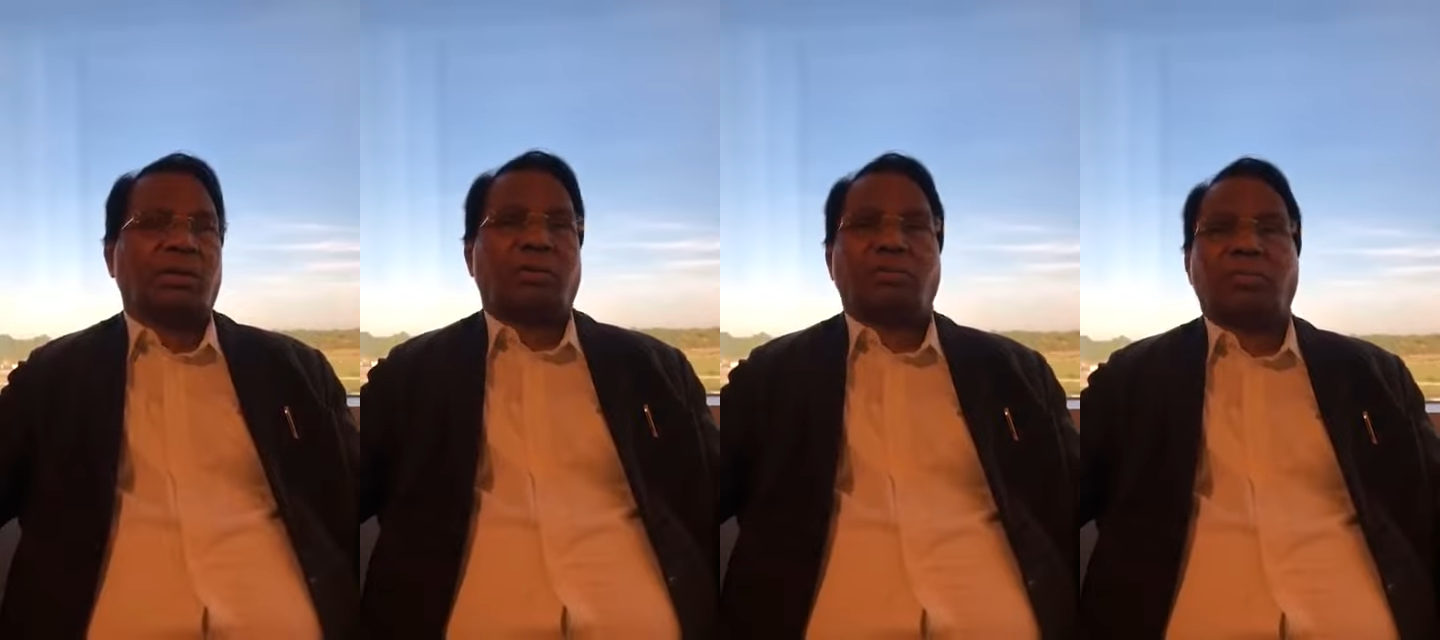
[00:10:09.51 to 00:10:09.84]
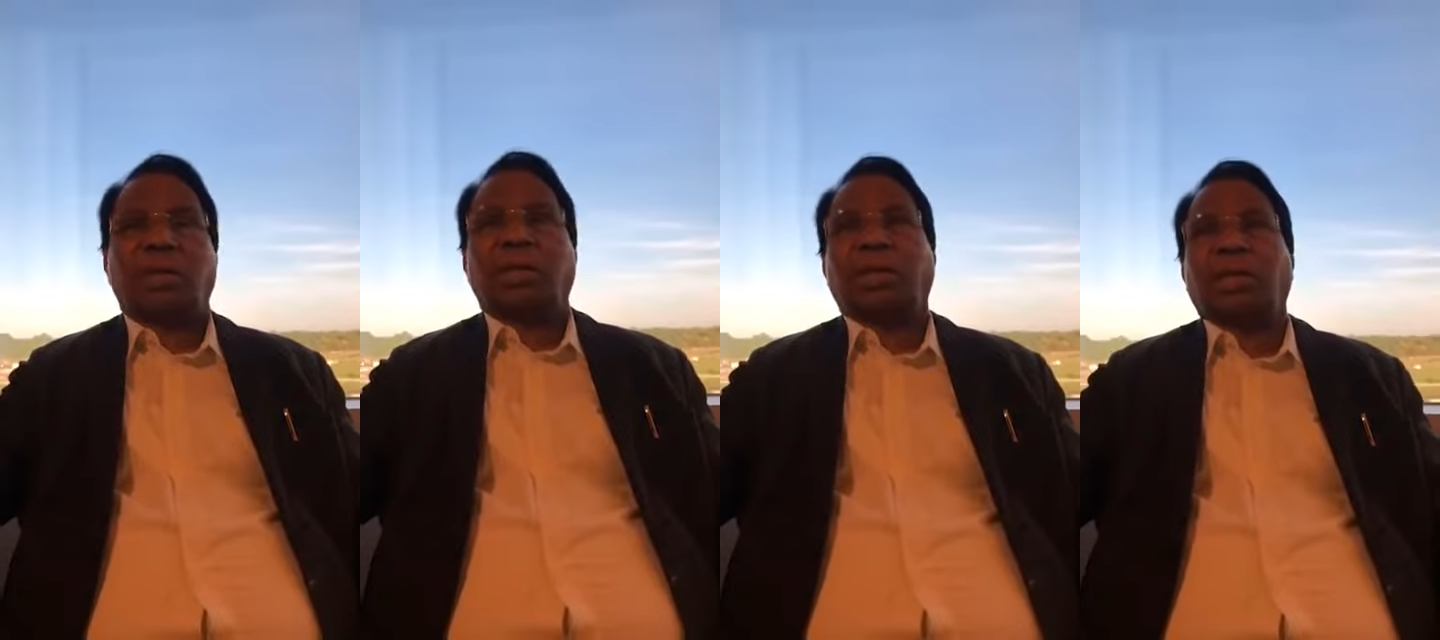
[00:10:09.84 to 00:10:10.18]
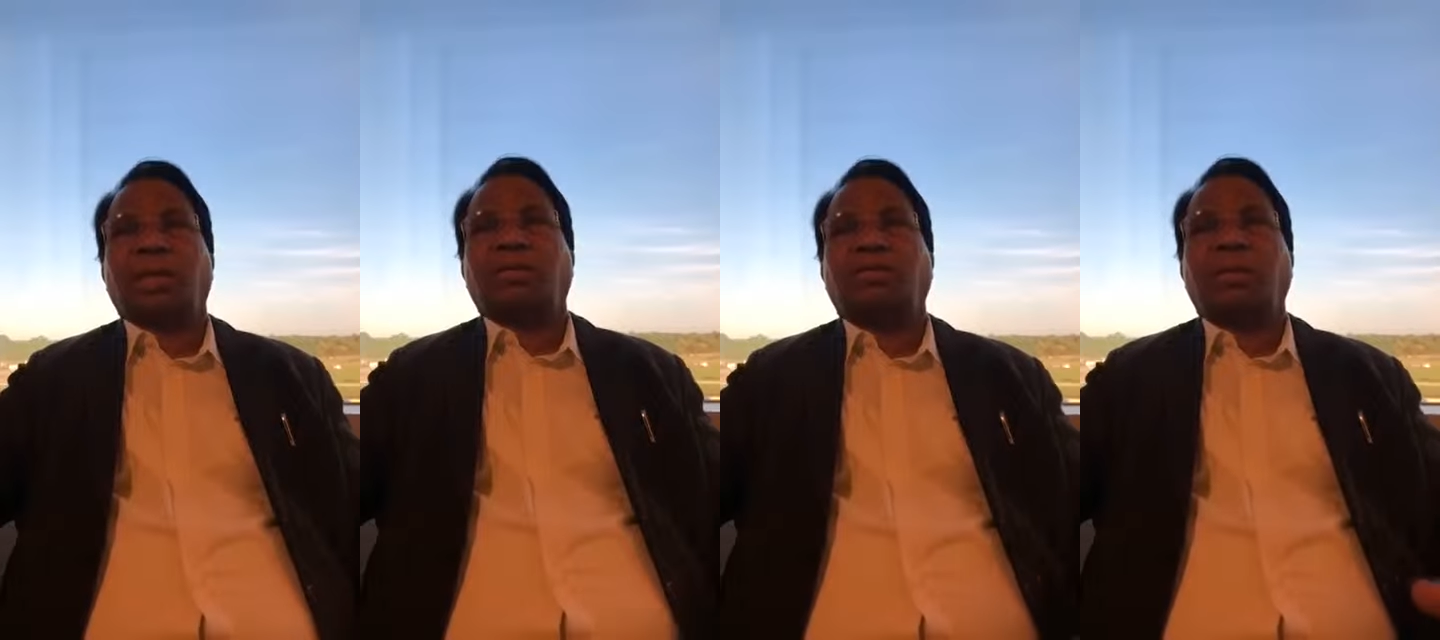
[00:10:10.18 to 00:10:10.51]
to be
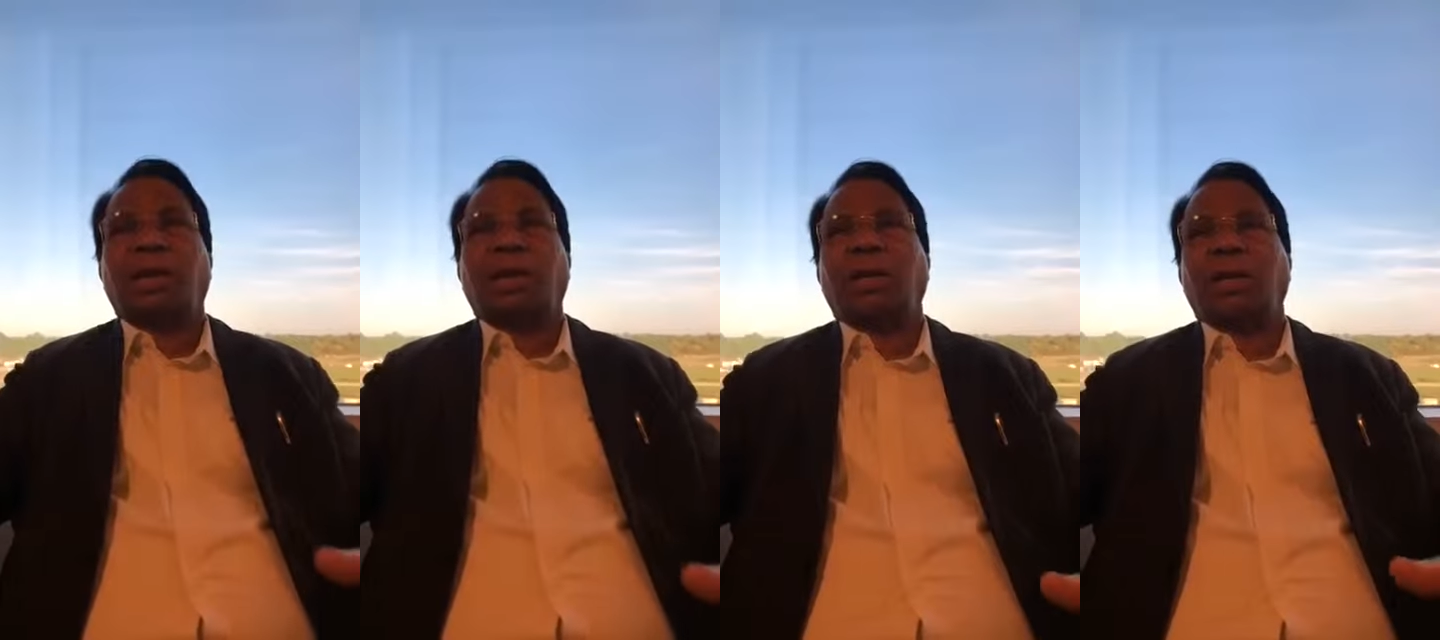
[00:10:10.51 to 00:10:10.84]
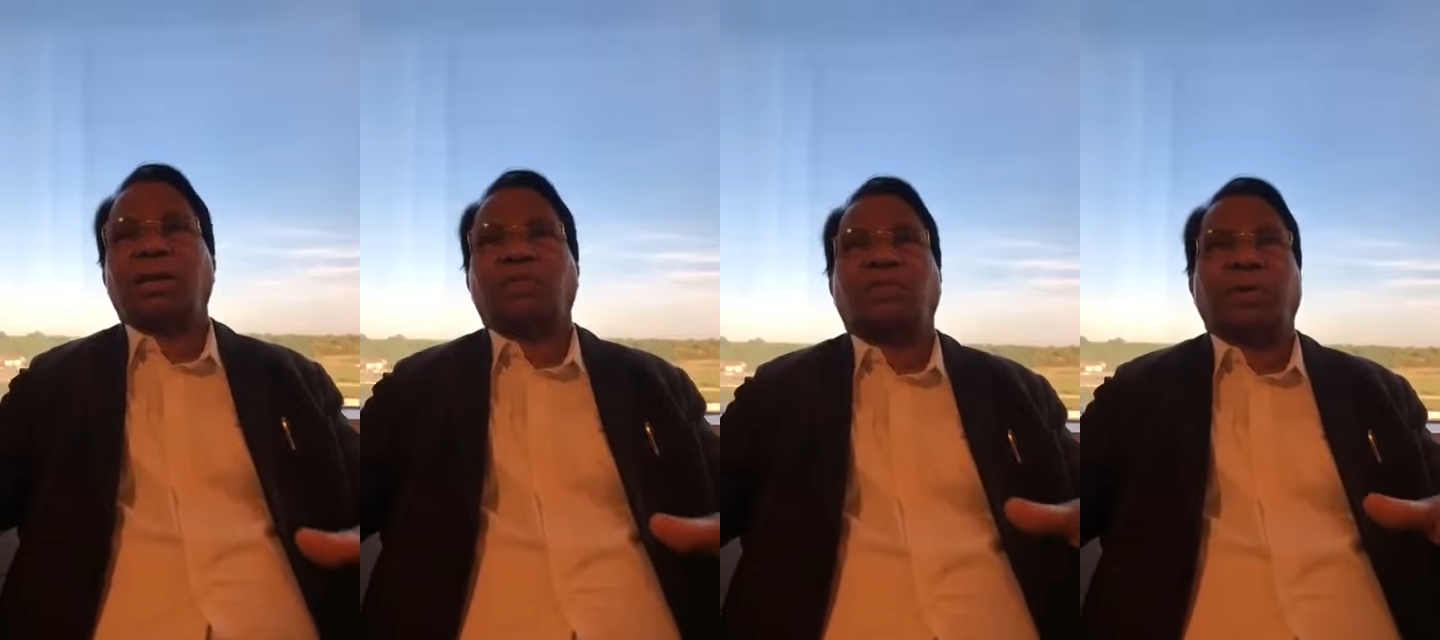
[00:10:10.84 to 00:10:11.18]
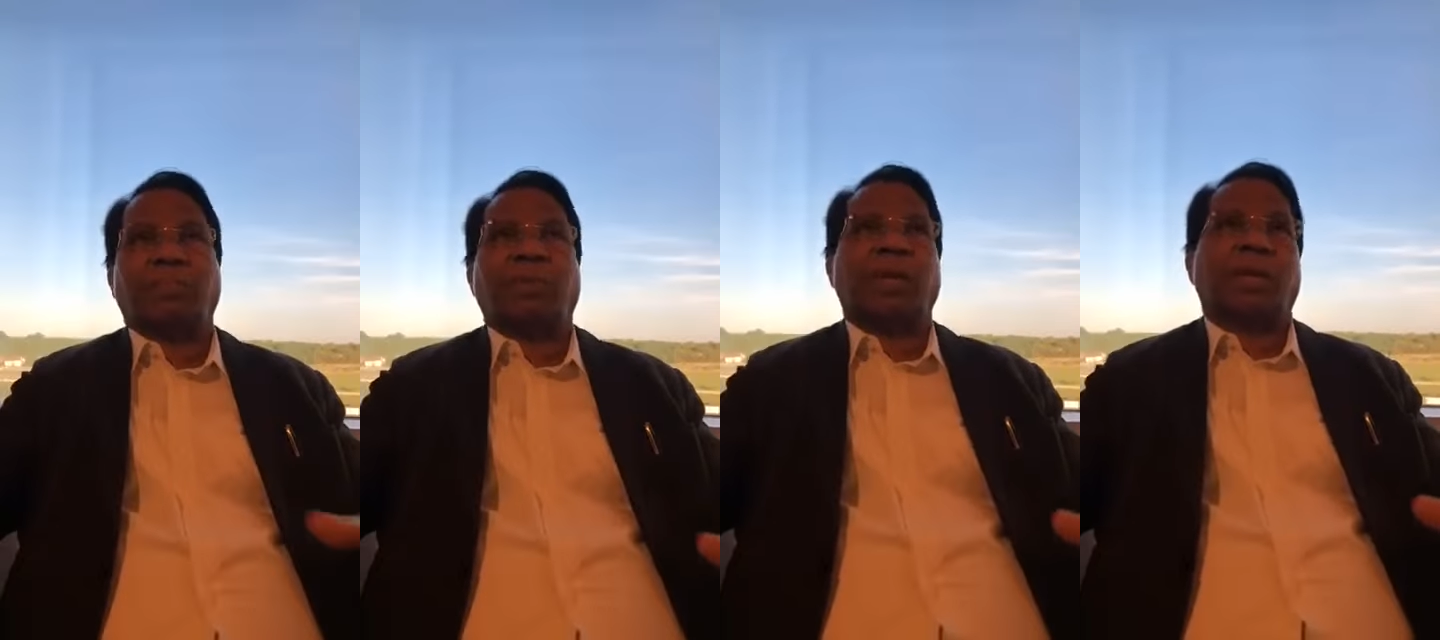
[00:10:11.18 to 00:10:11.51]
a well-knit
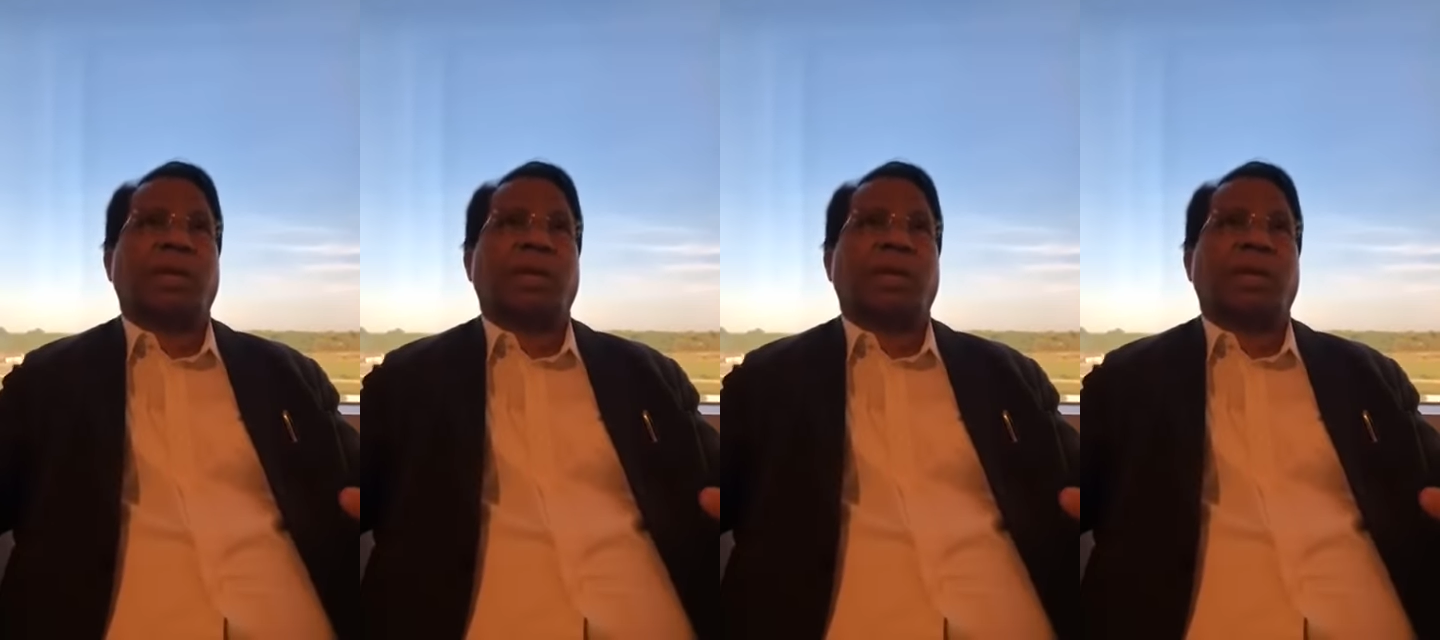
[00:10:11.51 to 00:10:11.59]
family,